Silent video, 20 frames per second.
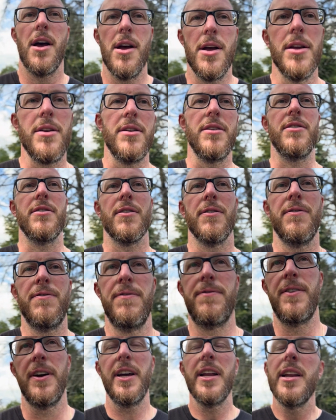Your
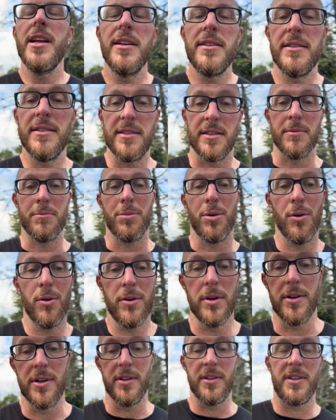fitness is
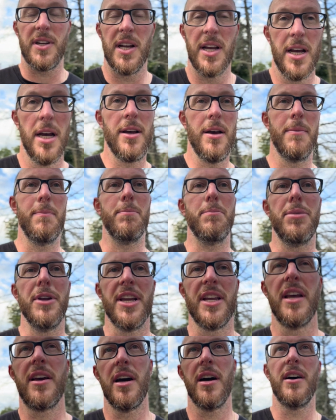important
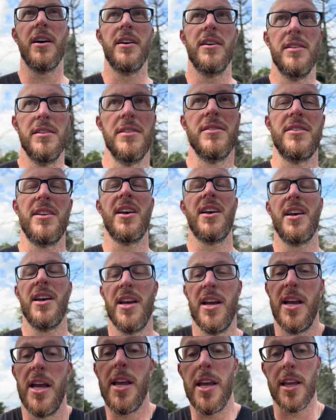because
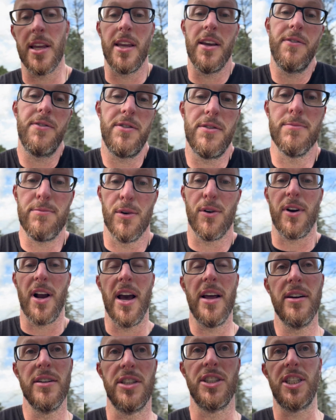it gives you more
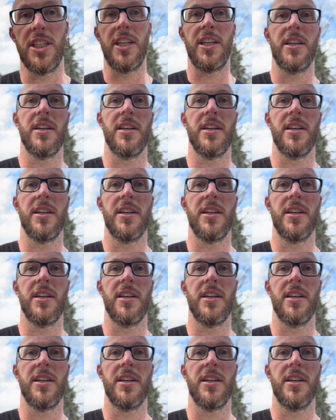energy.